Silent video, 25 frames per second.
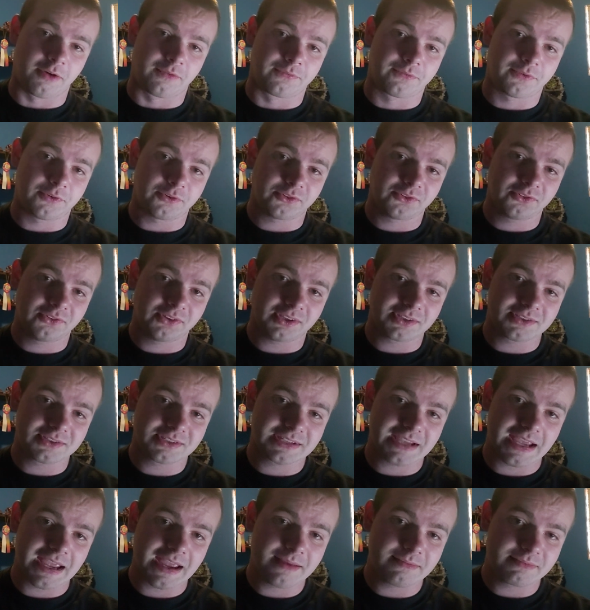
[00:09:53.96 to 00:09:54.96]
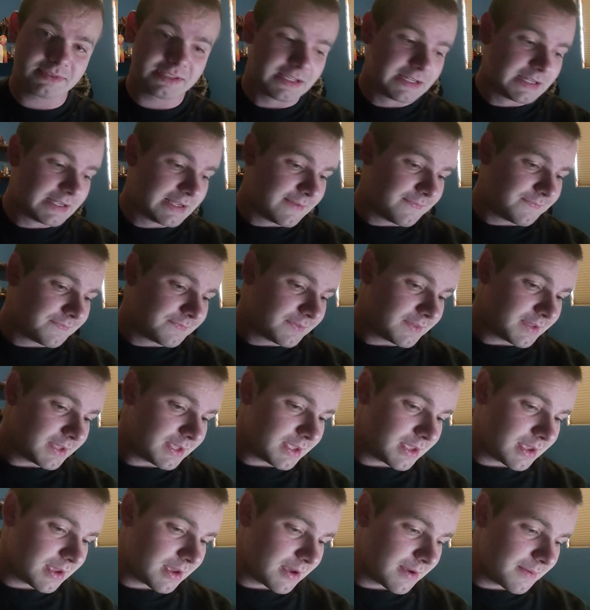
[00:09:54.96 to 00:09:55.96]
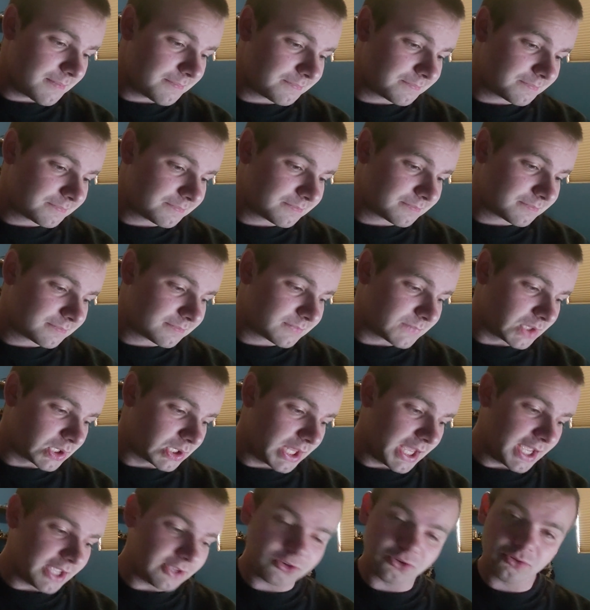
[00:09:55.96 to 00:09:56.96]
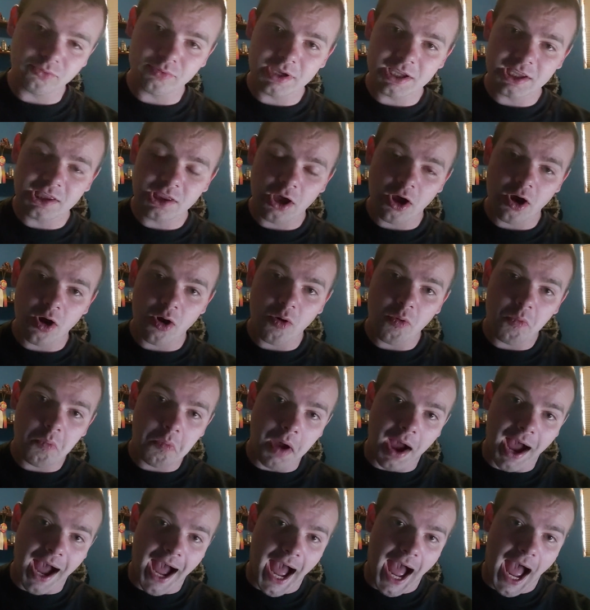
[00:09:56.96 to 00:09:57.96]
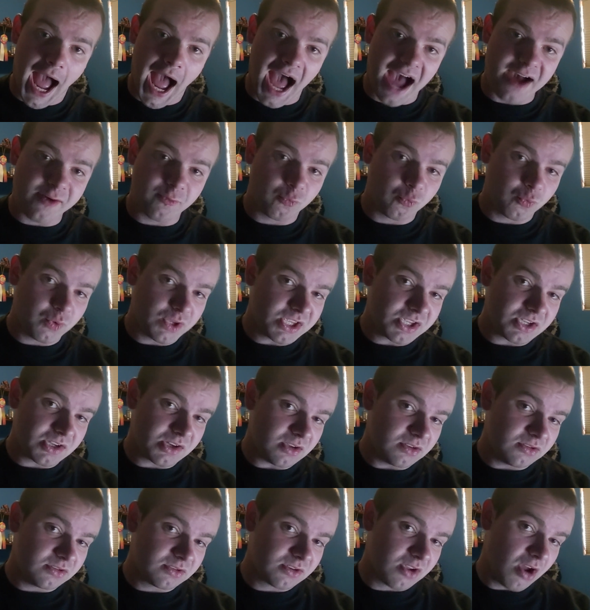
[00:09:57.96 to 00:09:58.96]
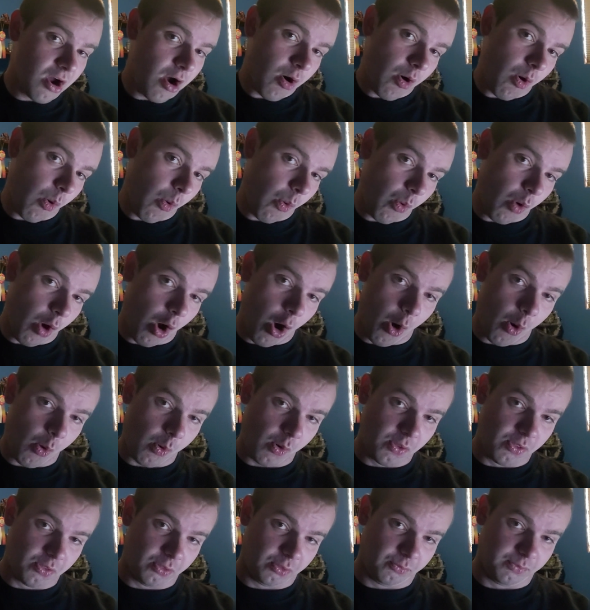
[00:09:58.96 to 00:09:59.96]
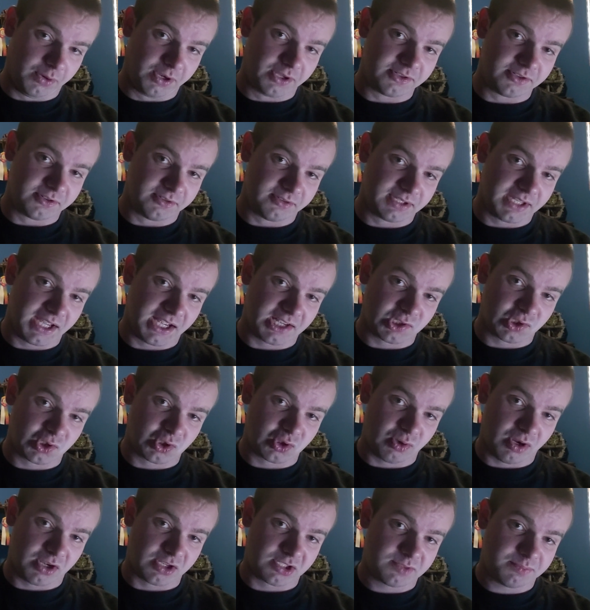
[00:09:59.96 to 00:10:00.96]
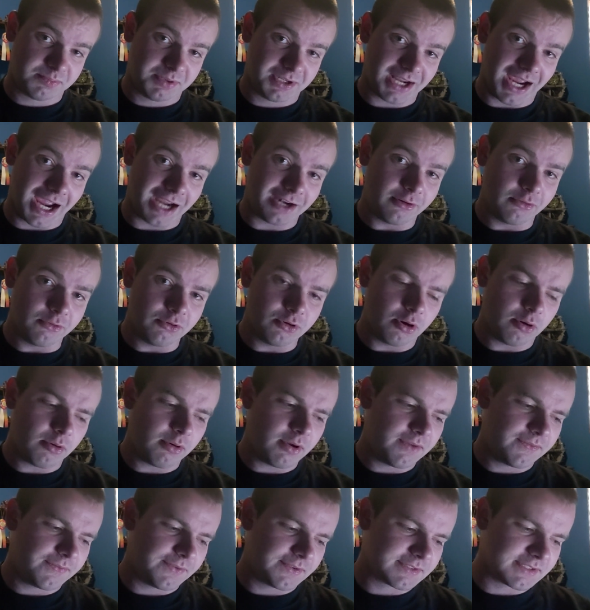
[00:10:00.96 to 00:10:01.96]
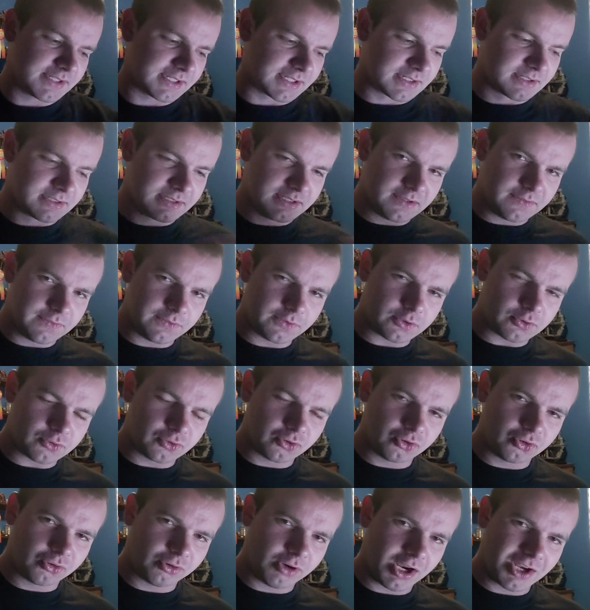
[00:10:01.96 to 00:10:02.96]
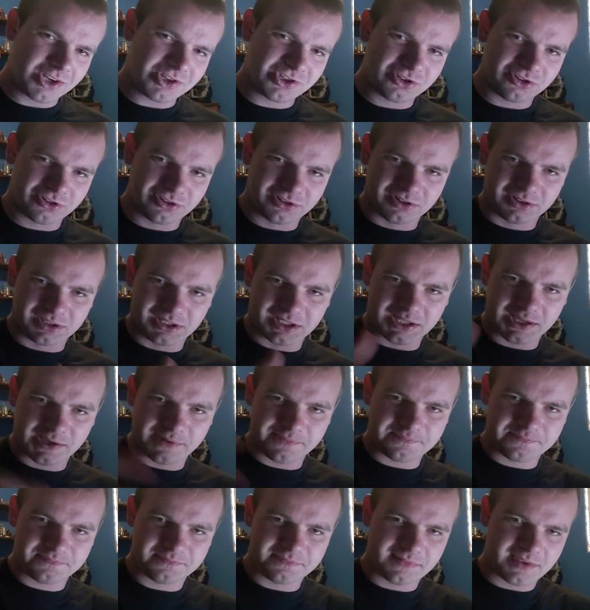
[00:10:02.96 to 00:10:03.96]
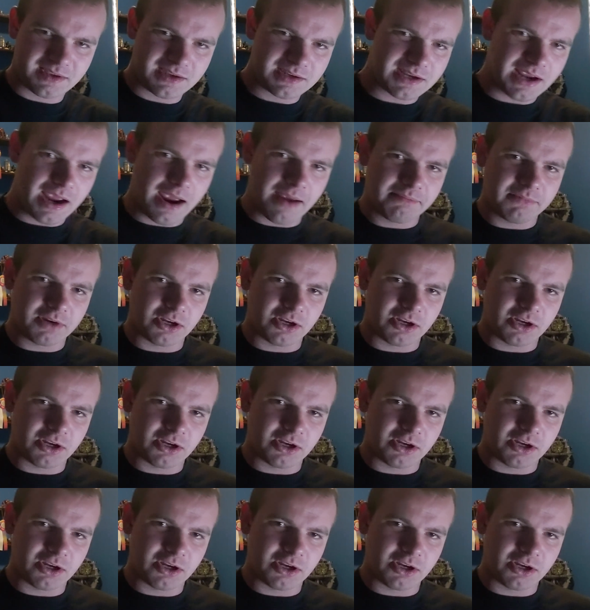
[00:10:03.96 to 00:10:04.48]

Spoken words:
first 6 games, Um, the last three, though, we could go 0-3 during that stretch. But I don't know if it's like a difficult stretch or like a. I'm